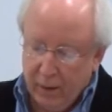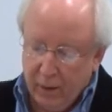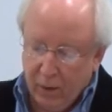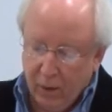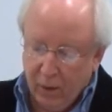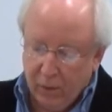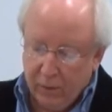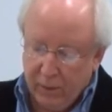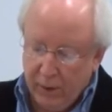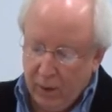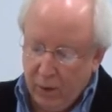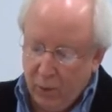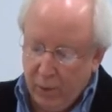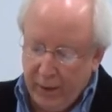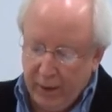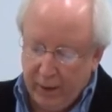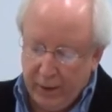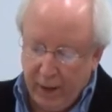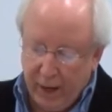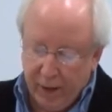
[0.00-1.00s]
only a
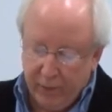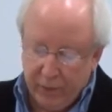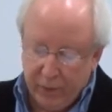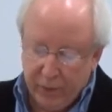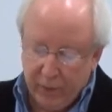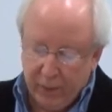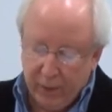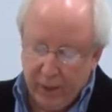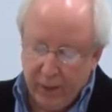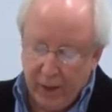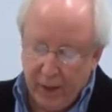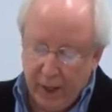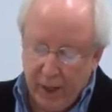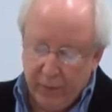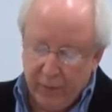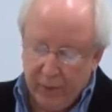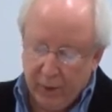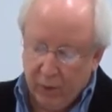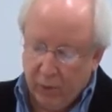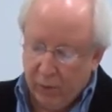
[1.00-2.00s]
week after
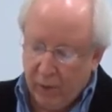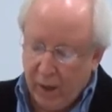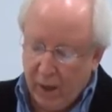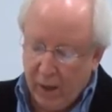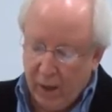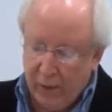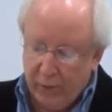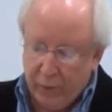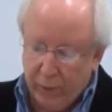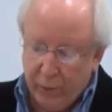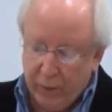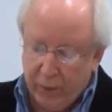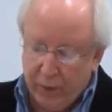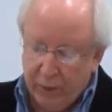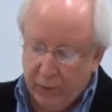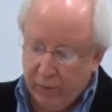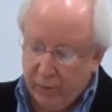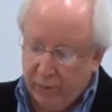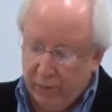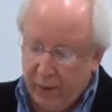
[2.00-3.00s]
having arrived with
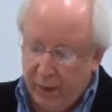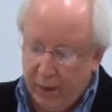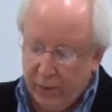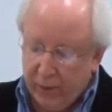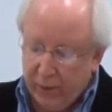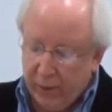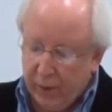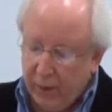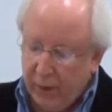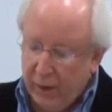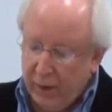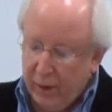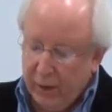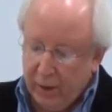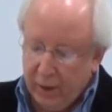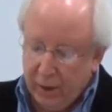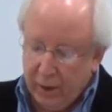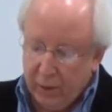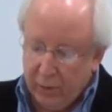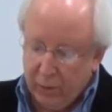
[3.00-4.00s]
your father
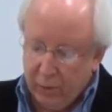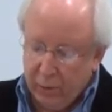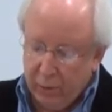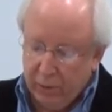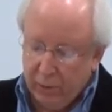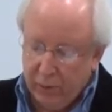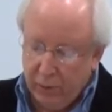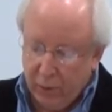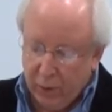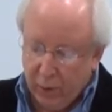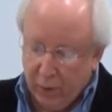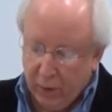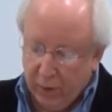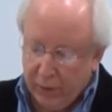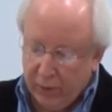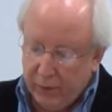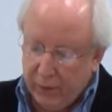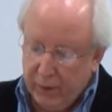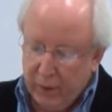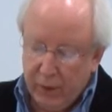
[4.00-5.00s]
in a move
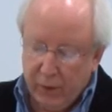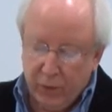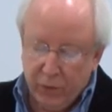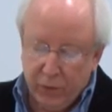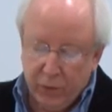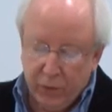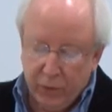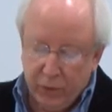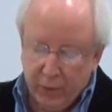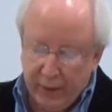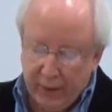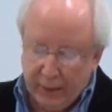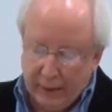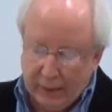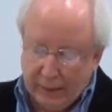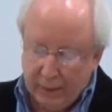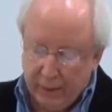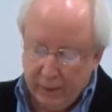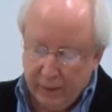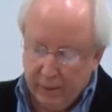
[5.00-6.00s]
north to New
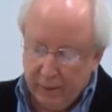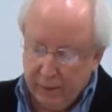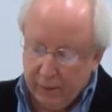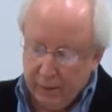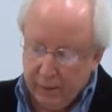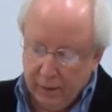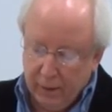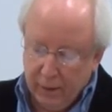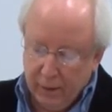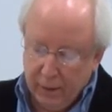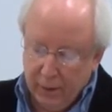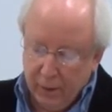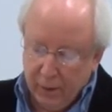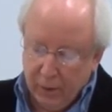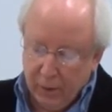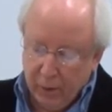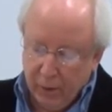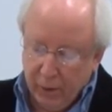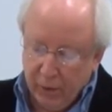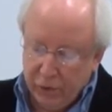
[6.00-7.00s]
England,
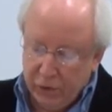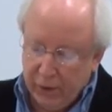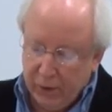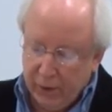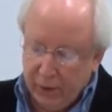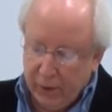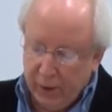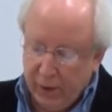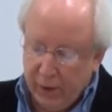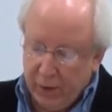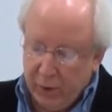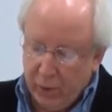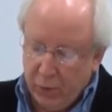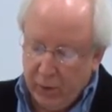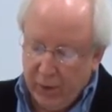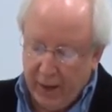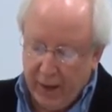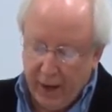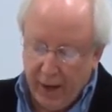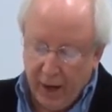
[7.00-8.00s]
where she thought you
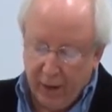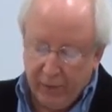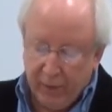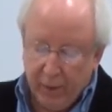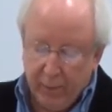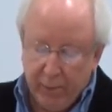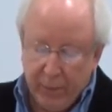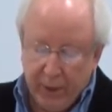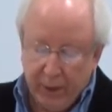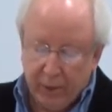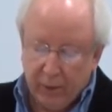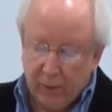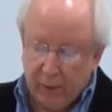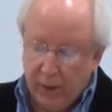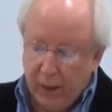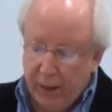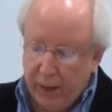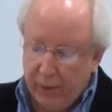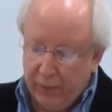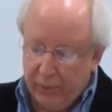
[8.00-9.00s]
would have a better
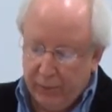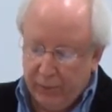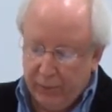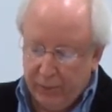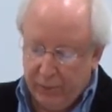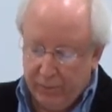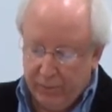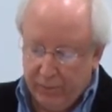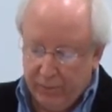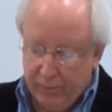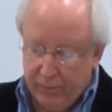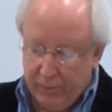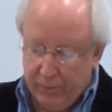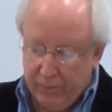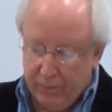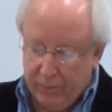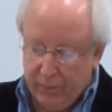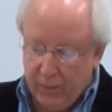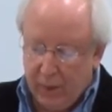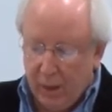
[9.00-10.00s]
life.
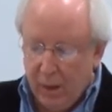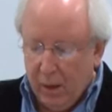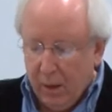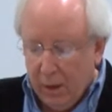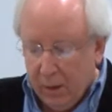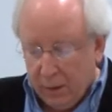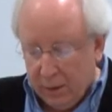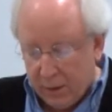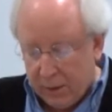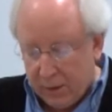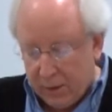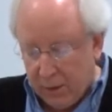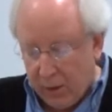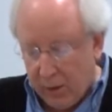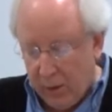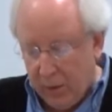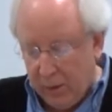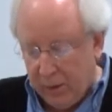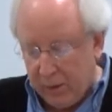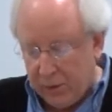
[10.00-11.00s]
The
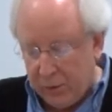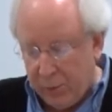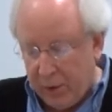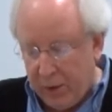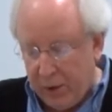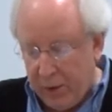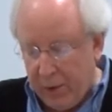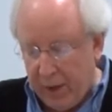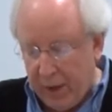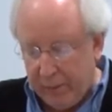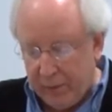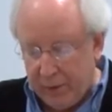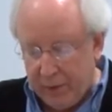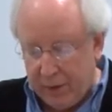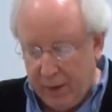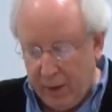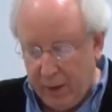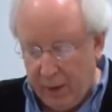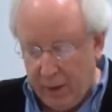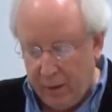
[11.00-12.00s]
soul is what you have
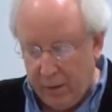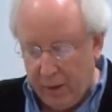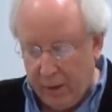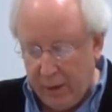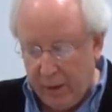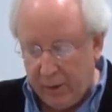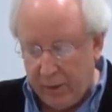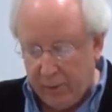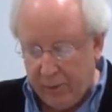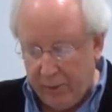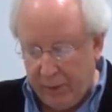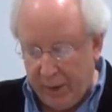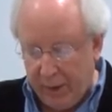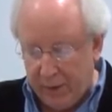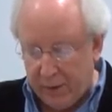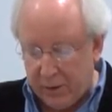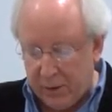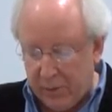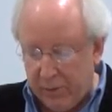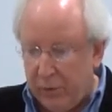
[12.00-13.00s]
seen in the
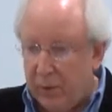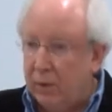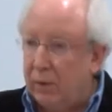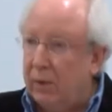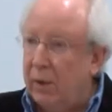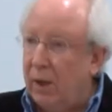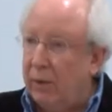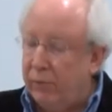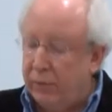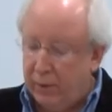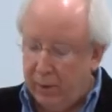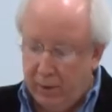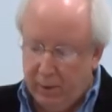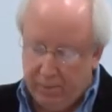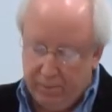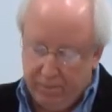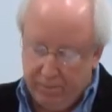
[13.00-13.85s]
face of your lover.